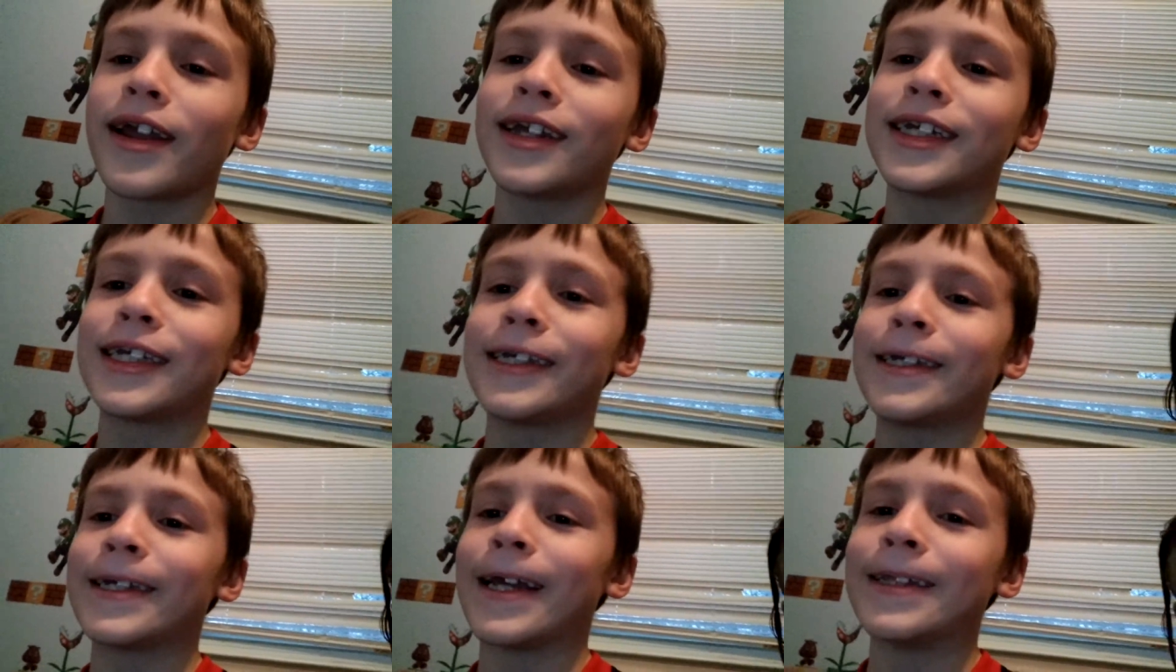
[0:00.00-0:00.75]

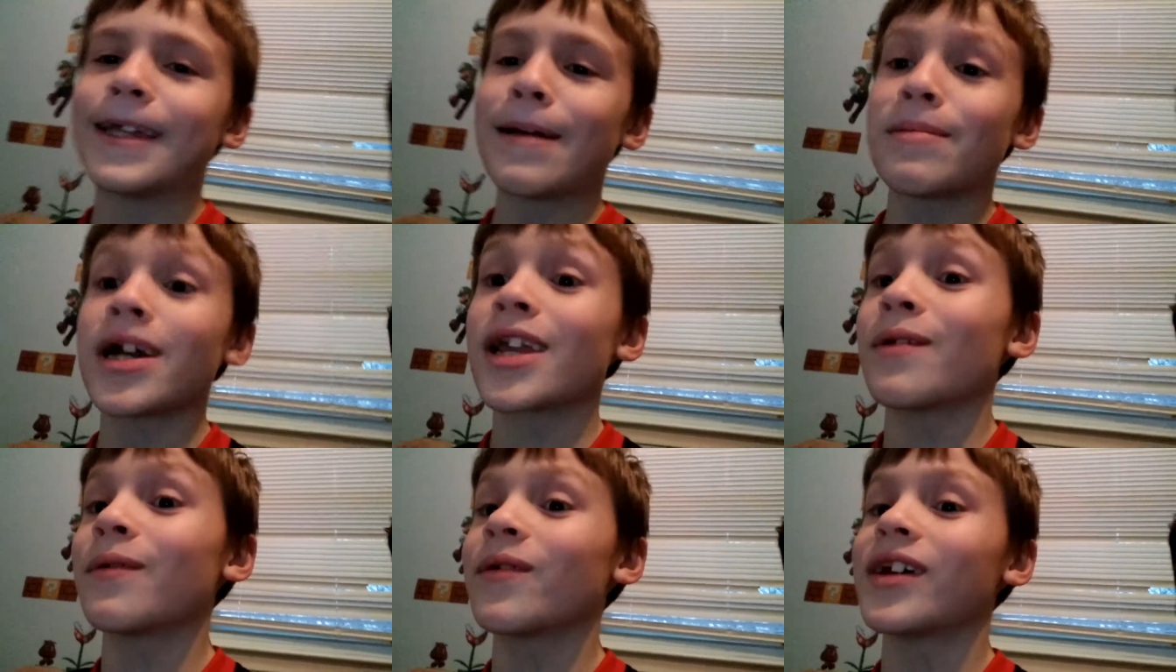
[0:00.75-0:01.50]
said that, but
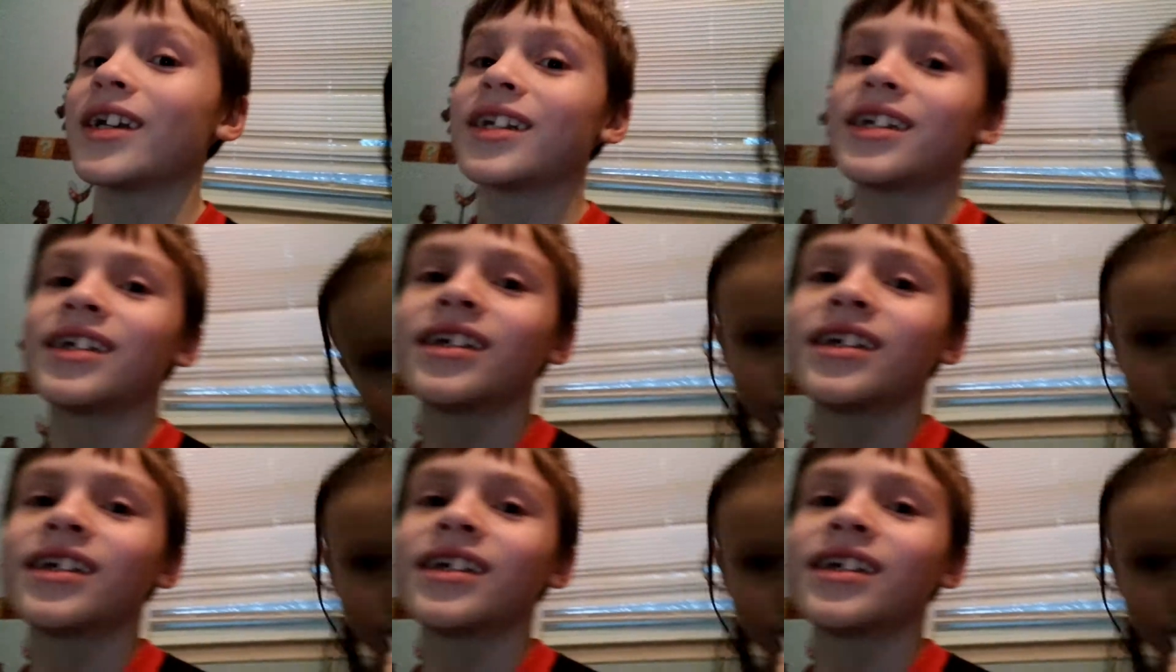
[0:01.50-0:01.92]
anyways,